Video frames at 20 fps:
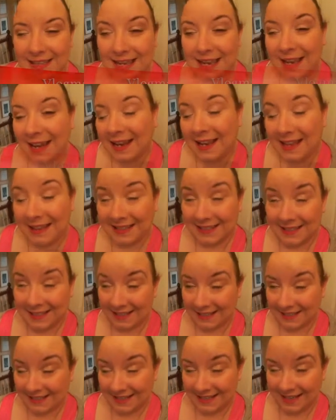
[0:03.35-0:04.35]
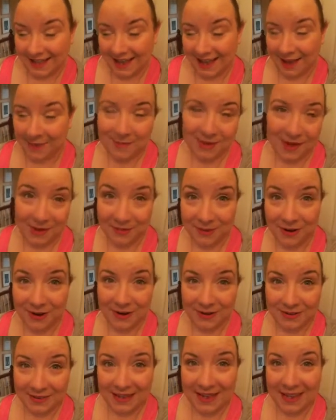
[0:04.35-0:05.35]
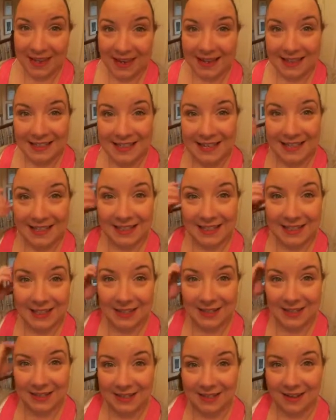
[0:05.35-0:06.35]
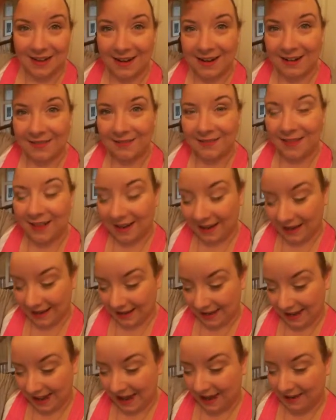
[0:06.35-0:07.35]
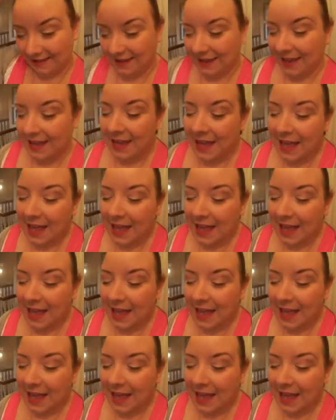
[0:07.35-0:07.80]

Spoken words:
It is lunchtime and we're only getting a chance to start vlogging now.